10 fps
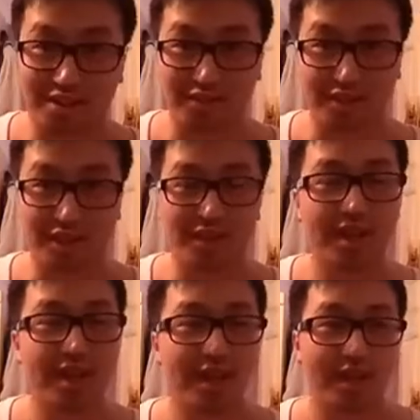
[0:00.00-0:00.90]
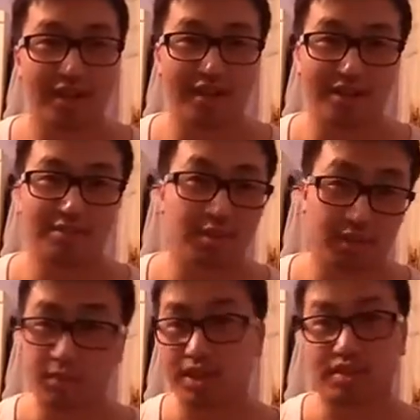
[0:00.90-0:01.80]
not good for you, all right?
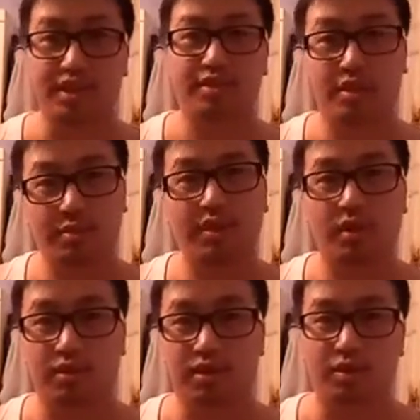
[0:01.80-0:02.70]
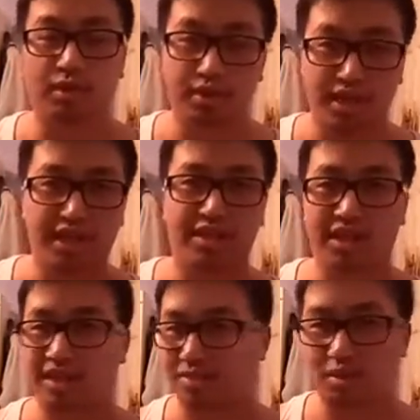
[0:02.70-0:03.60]
But wait till you're a little bit older, when you're
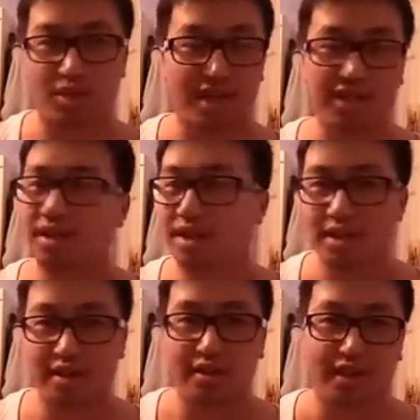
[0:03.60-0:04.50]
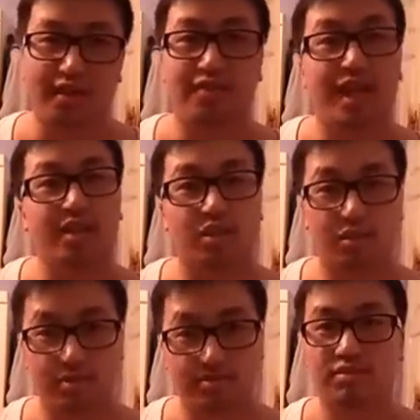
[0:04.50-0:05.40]
18, 20, okay?
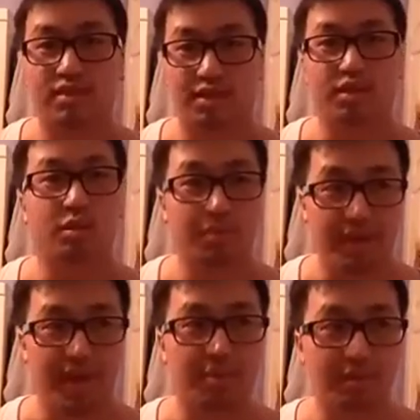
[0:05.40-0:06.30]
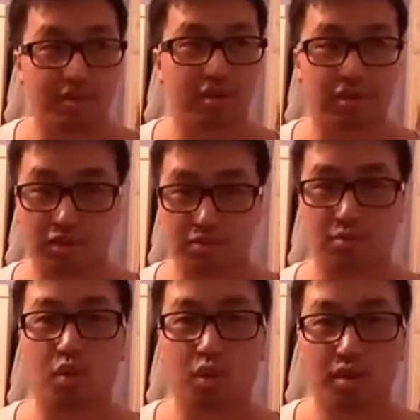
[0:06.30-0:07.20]
Then you'll be able to
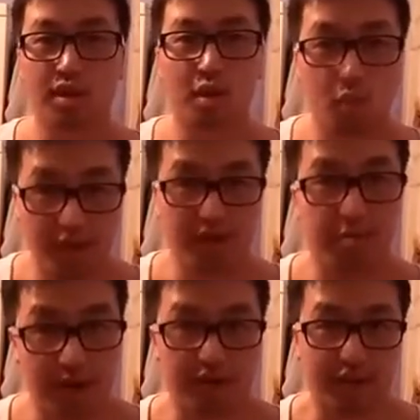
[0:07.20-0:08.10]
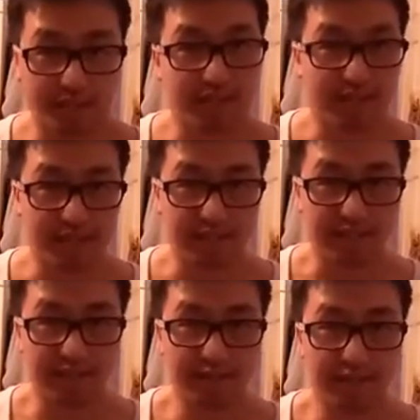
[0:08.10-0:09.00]
do more weight-bearing
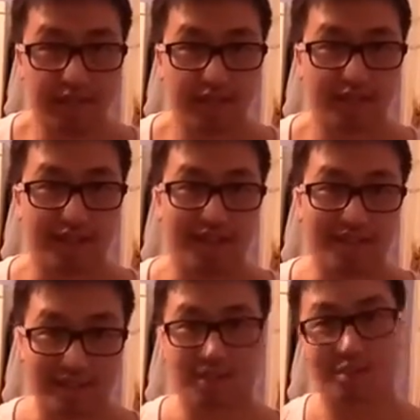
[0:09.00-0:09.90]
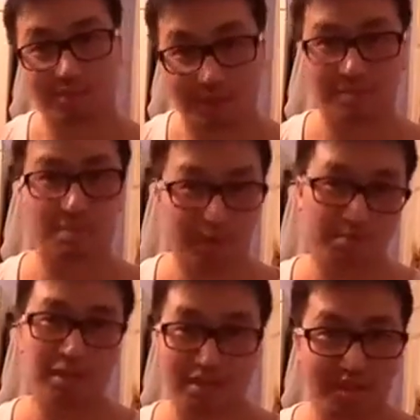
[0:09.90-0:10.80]
exercises. And then you'll, like,
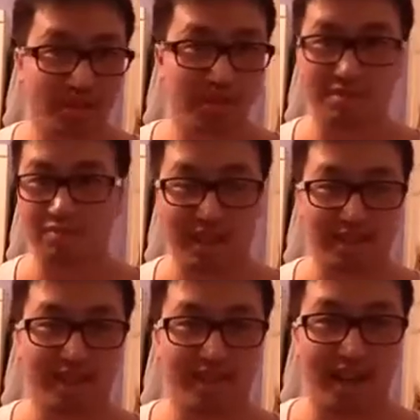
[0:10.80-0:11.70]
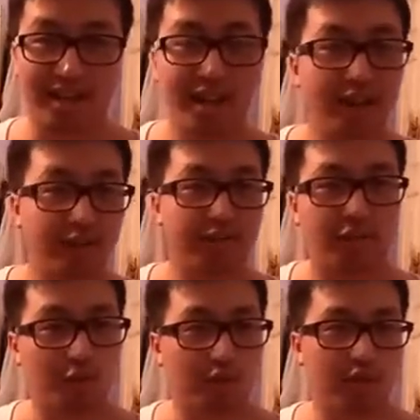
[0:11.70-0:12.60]
build muscles and things like that
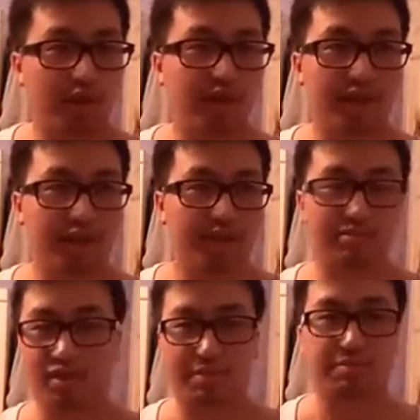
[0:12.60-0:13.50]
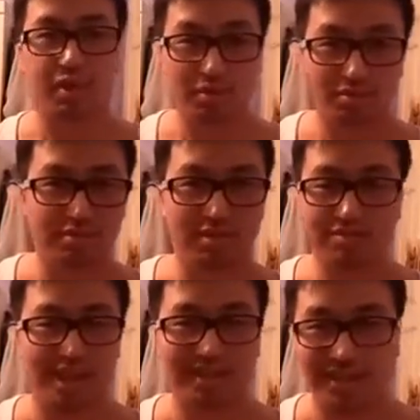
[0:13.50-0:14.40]
for, like, bone
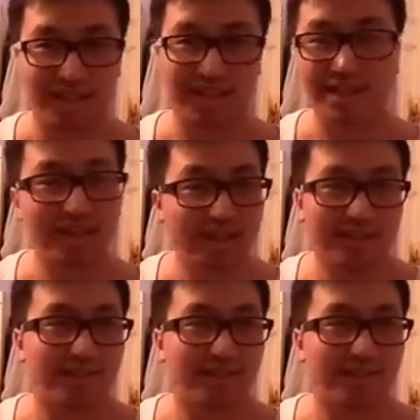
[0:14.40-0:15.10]
density,